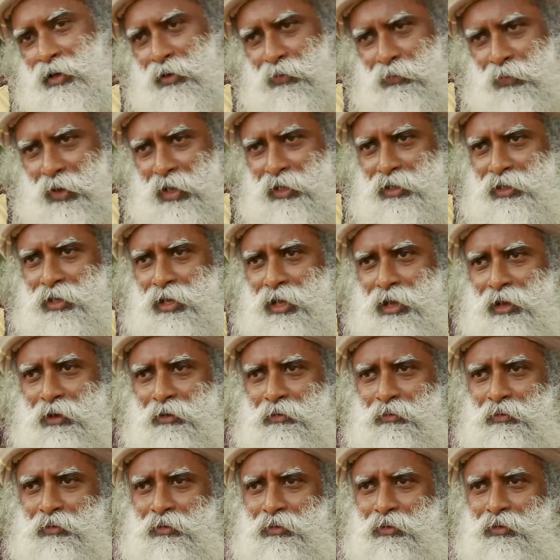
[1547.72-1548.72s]
Right
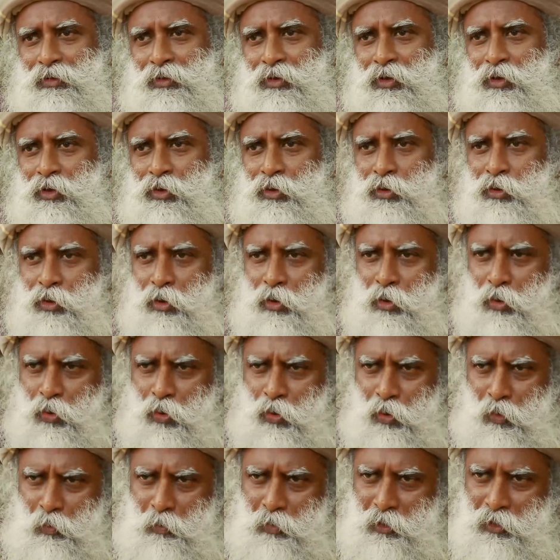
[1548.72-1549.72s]
now, your
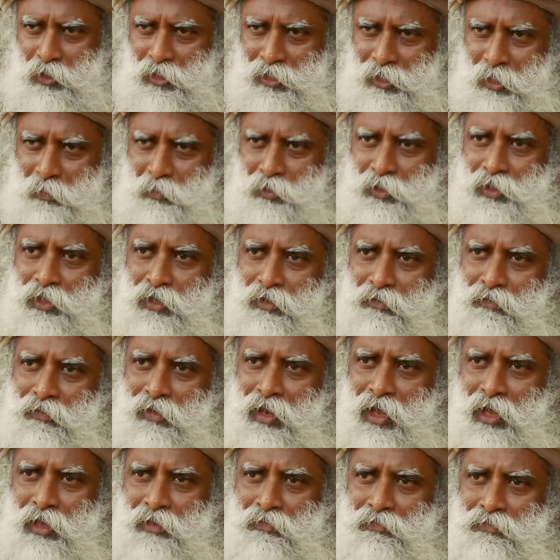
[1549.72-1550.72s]
whole perception of
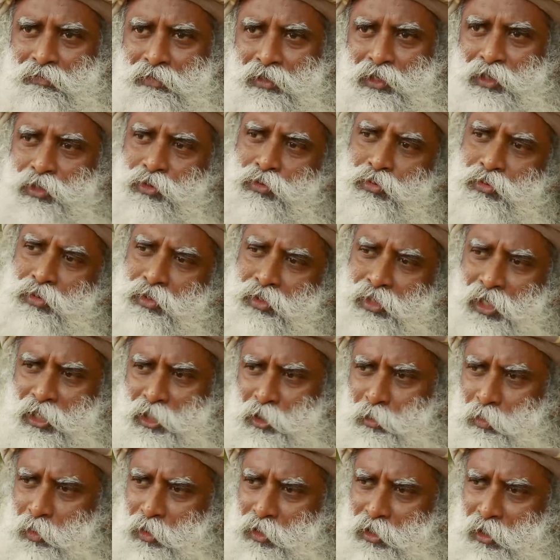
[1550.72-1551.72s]
life is through the
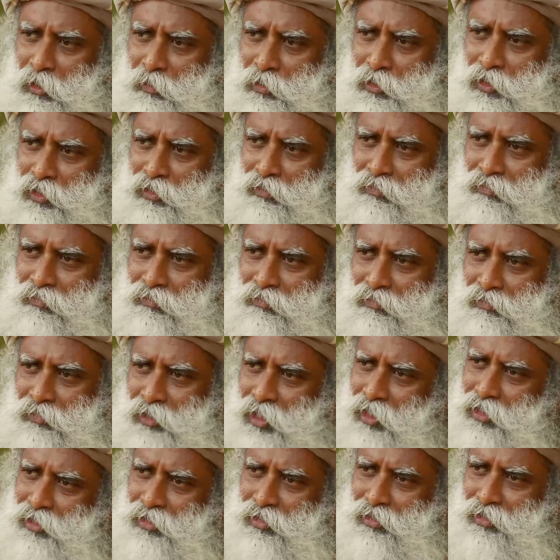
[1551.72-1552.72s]
sense perception,
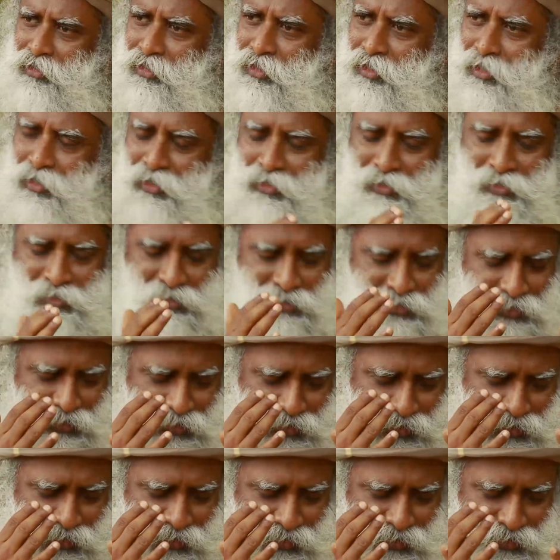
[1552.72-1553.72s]
yes?
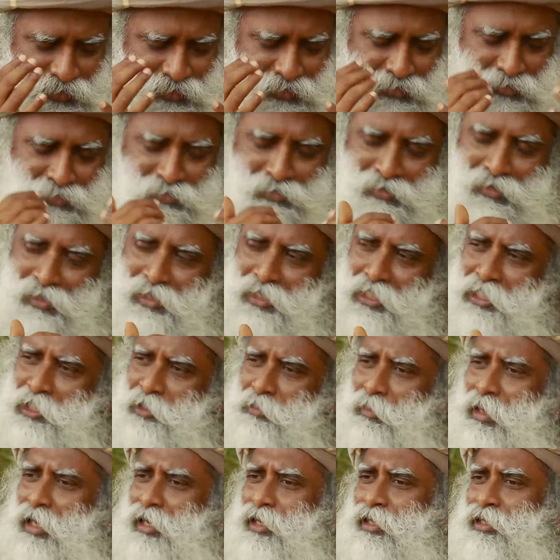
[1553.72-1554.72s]
Seeing, hearing,
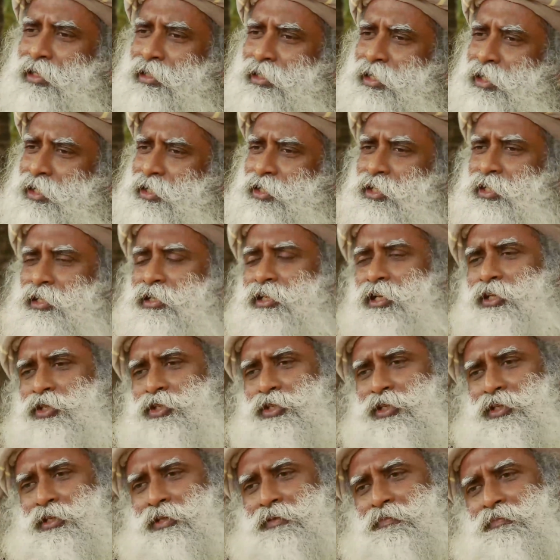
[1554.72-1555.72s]
smelling, tasting,
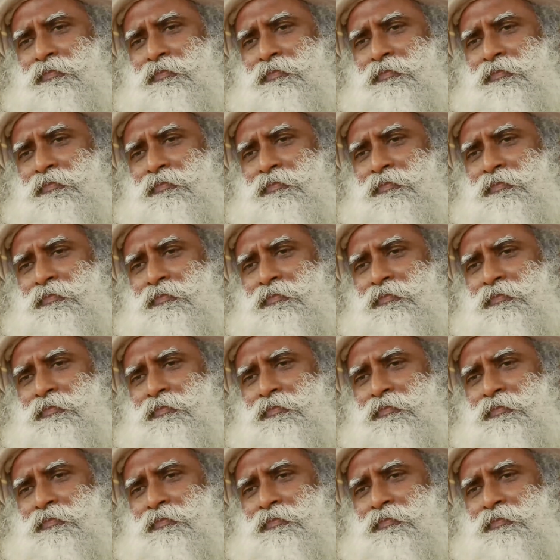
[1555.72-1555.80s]
touching.